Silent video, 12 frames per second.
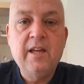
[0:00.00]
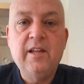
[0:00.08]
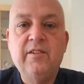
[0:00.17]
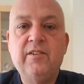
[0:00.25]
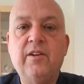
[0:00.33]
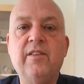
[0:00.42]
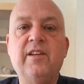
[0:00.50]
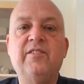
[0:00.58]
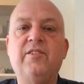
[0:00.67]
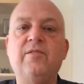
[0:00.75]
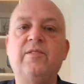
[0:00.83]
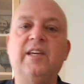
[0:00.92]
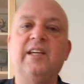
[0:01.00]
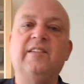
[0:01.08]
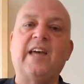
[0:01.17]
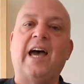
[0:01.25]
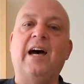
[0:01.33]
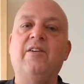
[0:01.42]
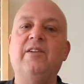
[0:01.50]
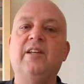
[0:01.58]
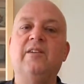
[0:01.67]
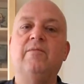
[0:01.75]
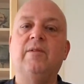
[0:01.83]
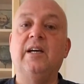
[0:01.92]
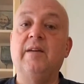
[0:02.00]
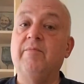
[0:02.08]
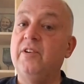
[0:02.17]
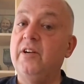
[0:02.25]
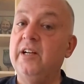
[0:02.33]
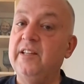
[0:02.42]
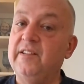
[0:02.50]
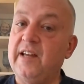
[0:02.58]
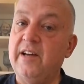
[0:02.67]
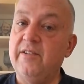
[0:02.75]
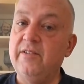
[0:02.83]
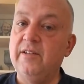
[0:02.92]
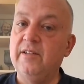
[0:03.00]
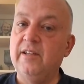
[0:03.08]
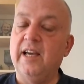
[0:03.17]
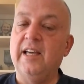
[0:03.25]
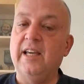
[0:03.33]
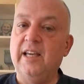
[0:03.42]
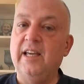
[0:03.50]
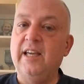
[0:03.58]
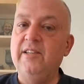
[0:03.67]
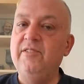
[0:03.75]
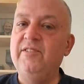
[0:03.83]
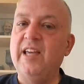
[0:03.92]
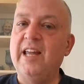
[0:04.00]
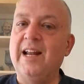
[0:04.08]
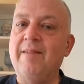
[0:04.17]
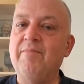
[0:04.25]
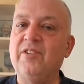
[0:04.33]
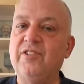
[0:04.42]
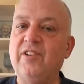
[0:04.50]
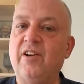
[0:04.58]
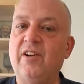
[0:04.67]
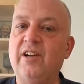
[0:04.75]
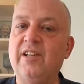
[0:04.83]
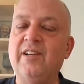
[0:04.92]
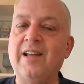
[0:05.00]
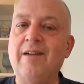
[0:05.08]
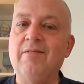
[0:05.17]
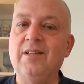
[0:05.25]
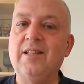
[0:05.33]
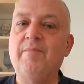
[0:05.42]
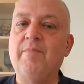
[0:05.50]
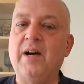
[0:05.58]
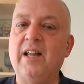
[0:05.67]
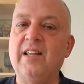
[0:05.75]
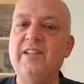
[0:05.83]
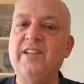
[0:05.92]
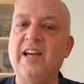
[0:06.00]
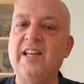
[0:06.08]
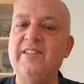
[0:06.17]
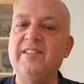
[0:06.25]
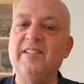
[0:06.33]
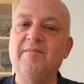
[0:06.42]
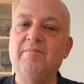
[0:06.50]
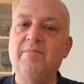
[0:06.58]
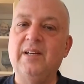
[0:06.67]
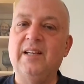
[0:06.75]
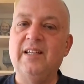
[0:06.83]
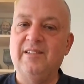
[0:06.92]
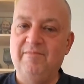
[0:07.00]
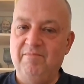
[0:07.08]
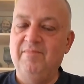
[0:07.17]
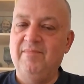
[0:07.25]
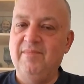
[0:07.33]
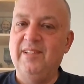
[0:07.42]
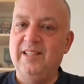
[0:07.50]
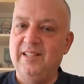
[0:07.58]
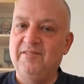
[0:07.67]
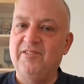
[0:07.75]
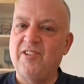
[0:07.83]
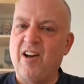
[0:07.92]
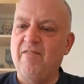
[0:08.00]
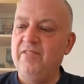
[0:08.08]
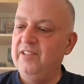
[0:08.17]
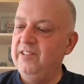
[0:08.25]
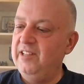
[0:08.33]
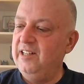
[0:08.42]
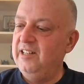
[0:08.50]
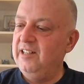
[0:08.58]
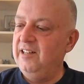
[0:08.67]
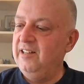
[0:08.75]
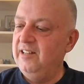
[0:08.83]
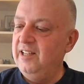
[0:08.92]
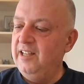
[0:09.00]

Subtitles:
So there's two things, out and away. I'm sorry he's out. I use that "I'm sorry." You're not really apologizing, but it softens it a little.